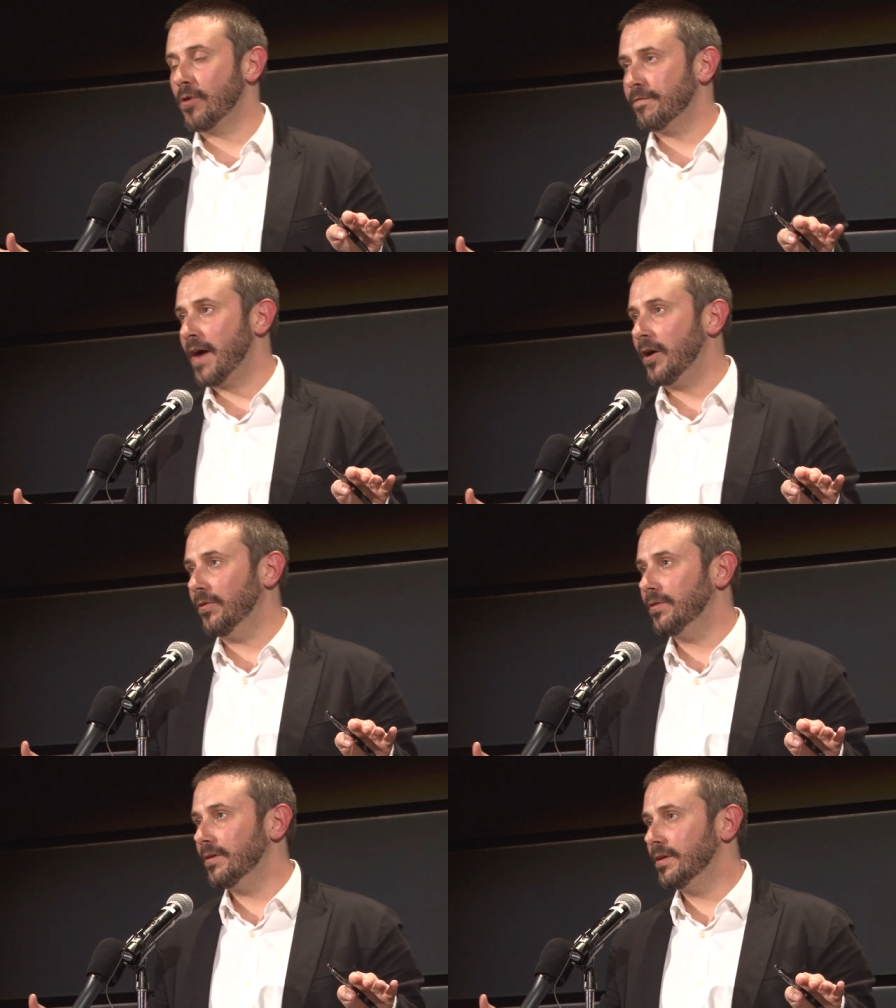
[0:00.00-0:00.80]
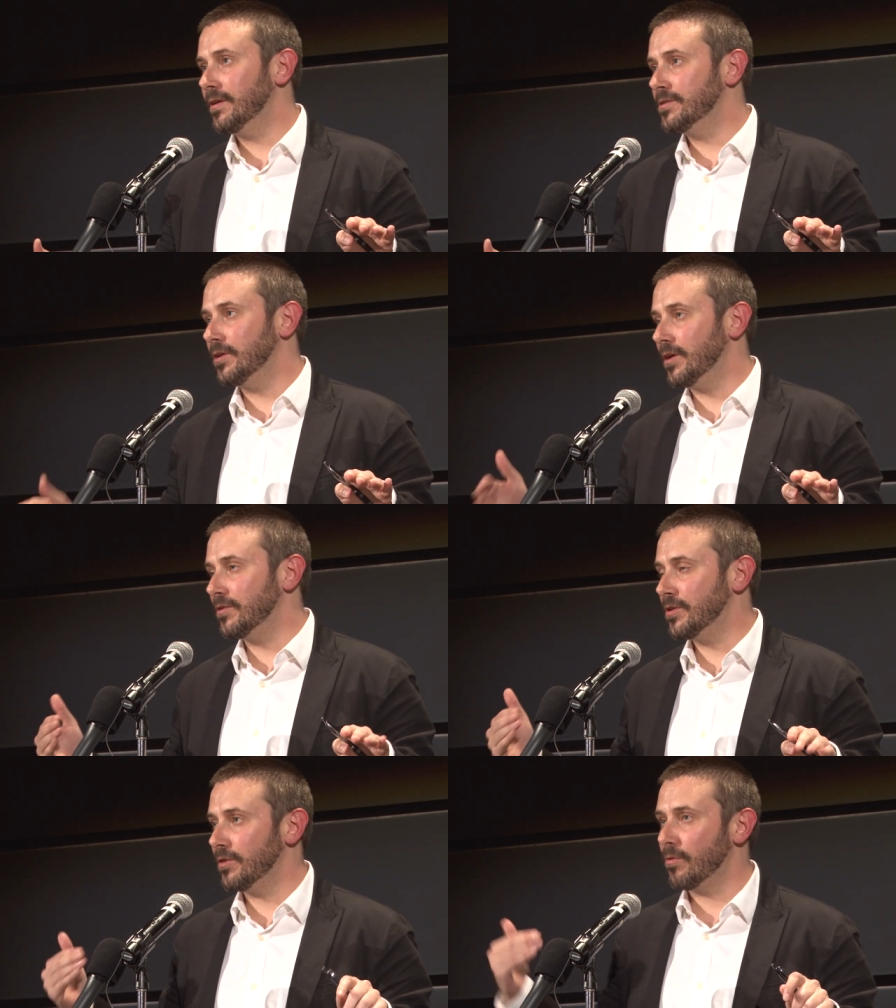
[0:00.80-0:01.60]
profound to
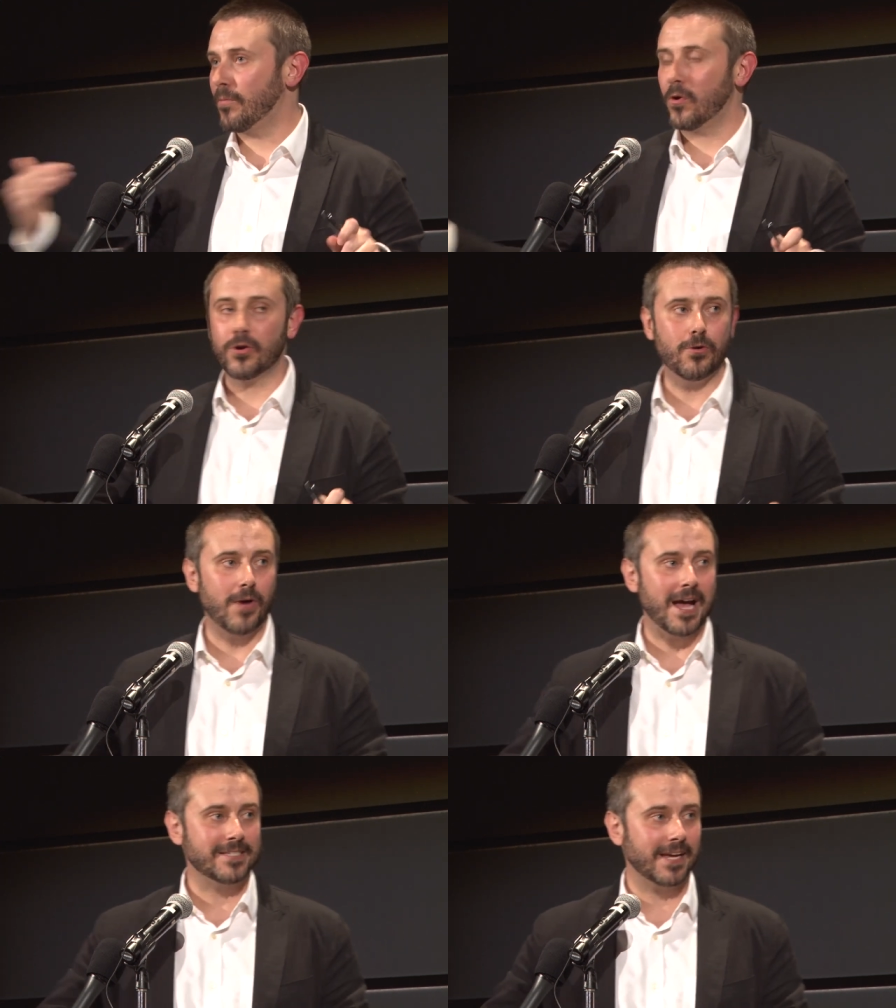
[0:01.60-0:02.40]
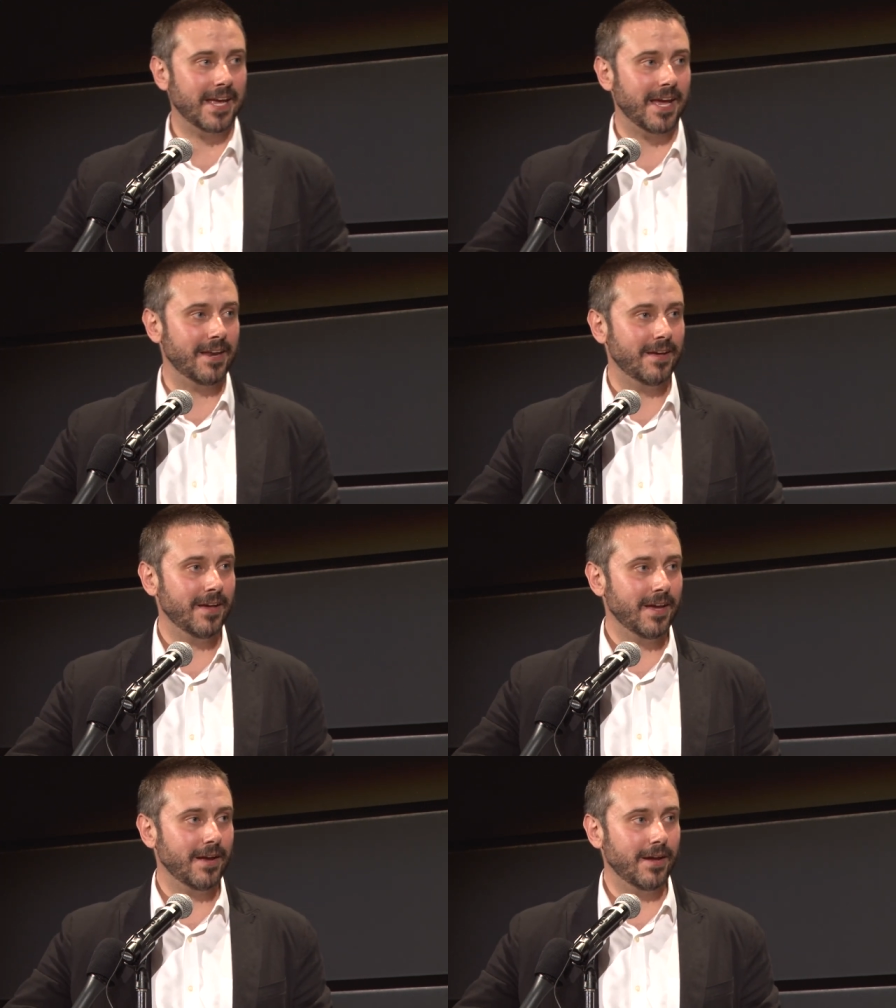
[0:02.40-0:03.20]
the, to the reporter who has a kid,
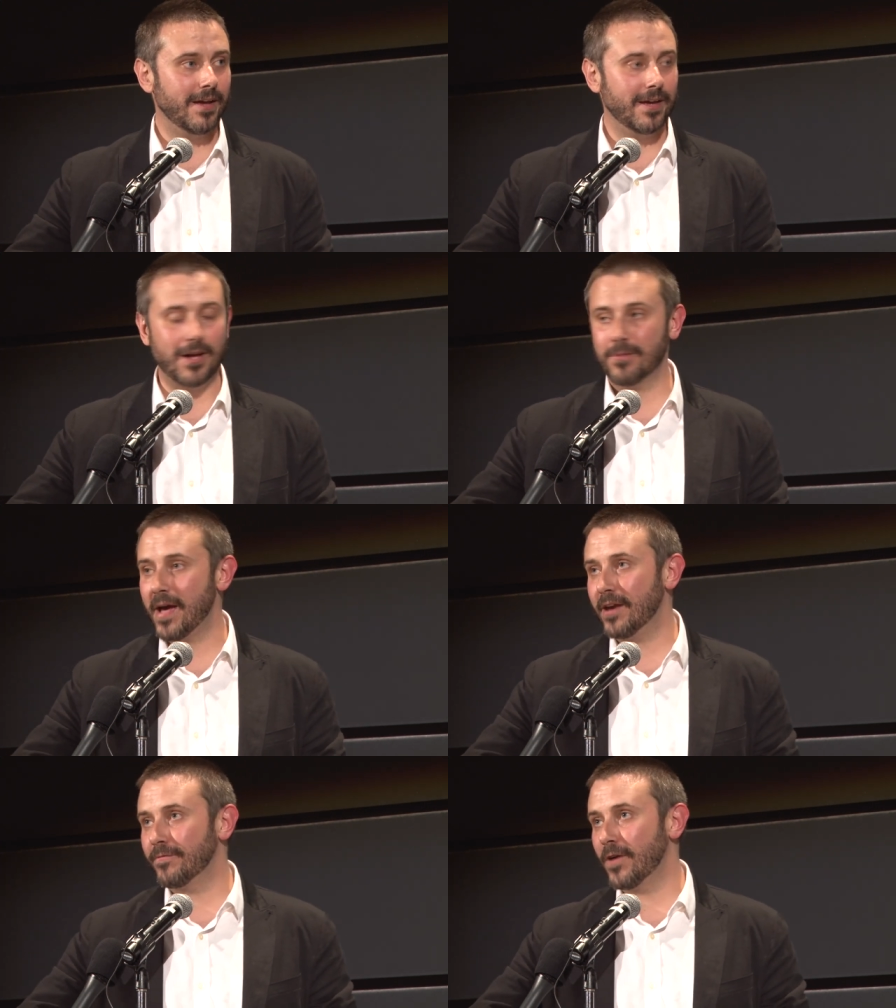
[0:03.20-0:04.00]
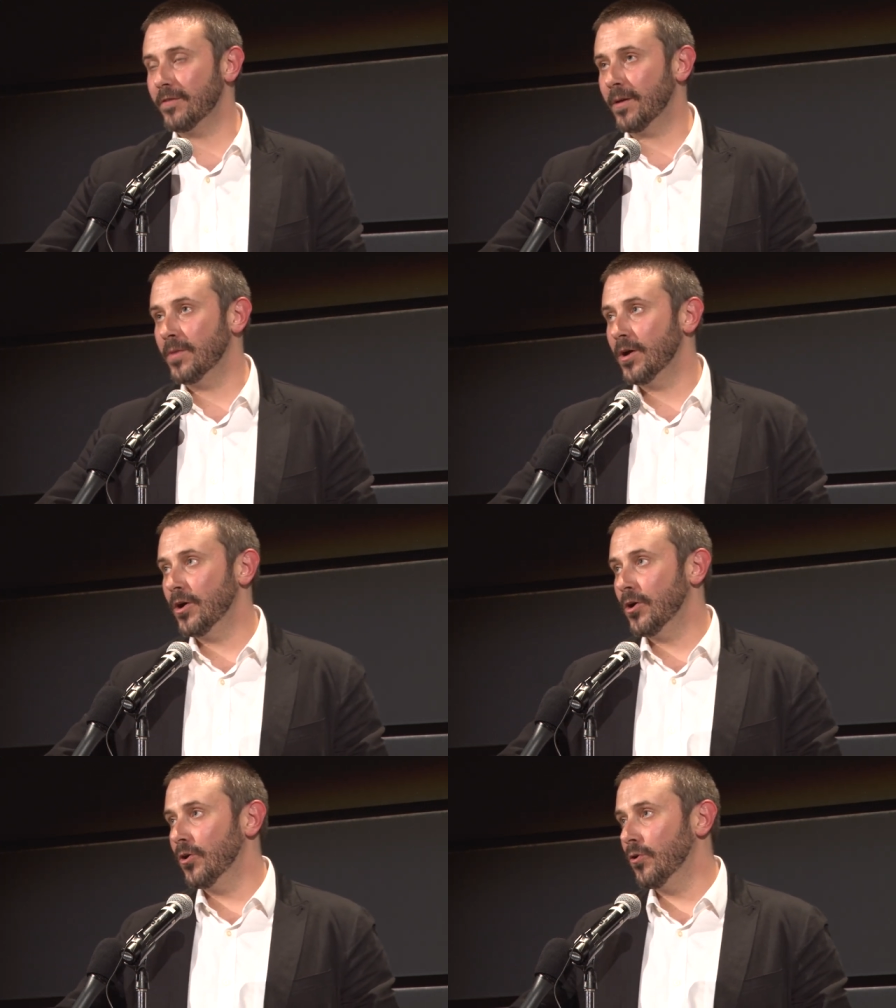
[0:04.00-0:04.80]
a young man in front of him,
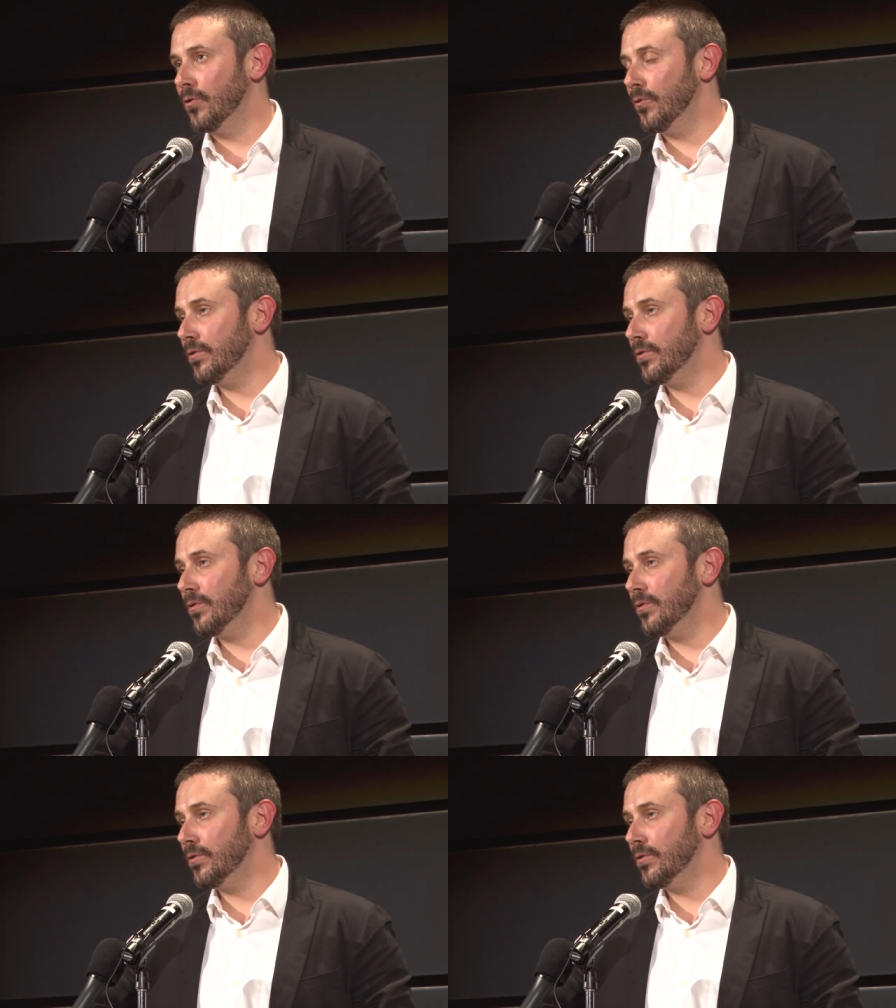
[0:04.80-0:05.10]
who,